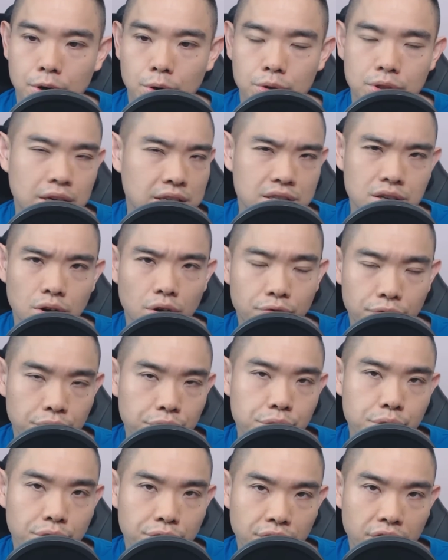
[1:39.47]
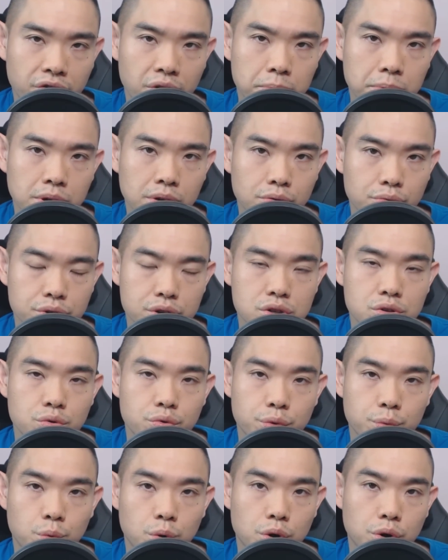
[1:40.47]
doesn't offer you a favorable risk to
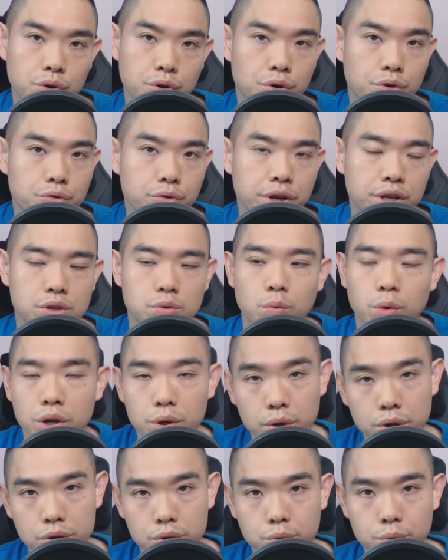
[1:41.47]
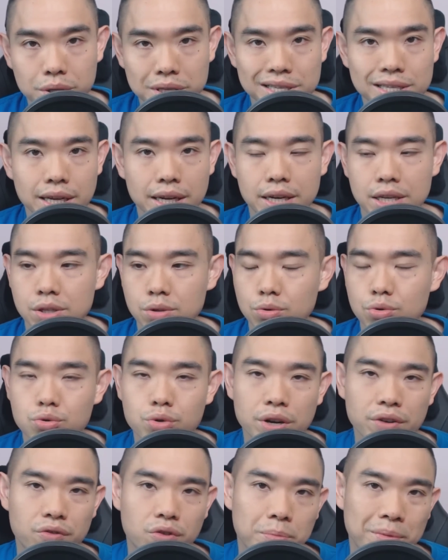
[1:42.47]
reward on your trade. So what you want to do instead is to
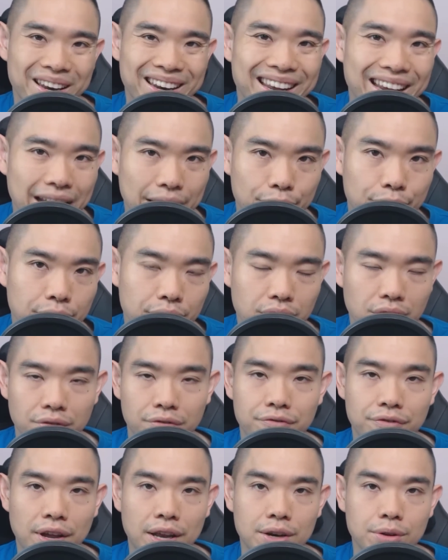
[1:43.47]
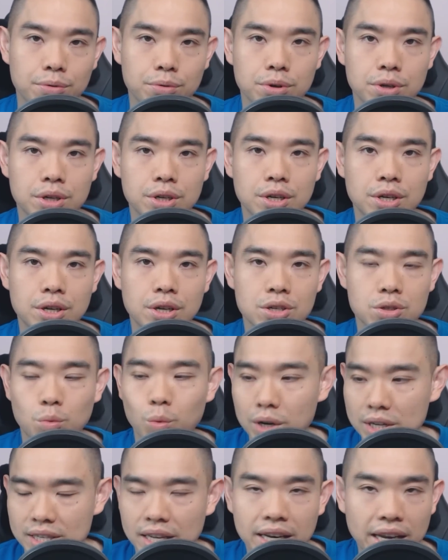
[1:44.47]
trade from an area of value. So
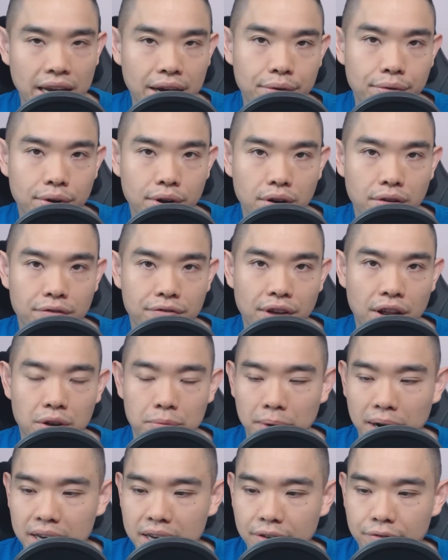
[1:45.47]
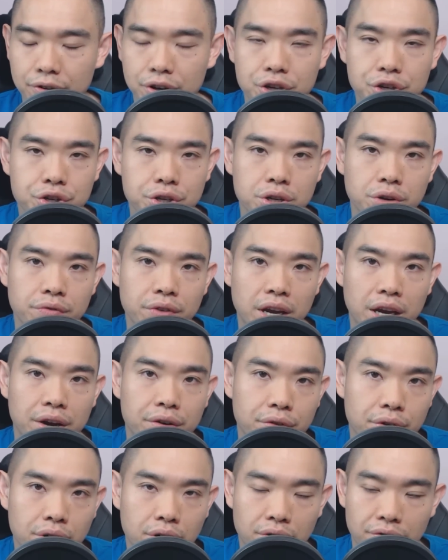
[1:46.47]
what is an area of value? My definition of
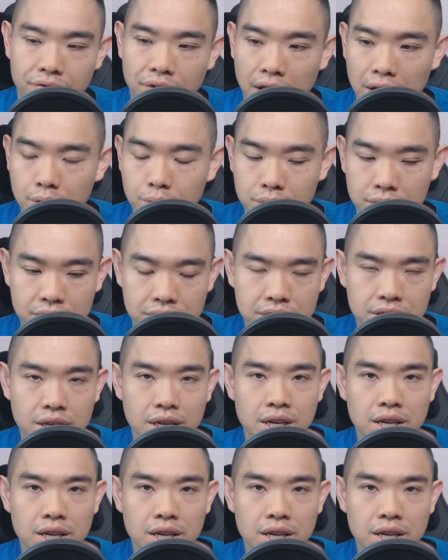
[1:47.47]
area of value is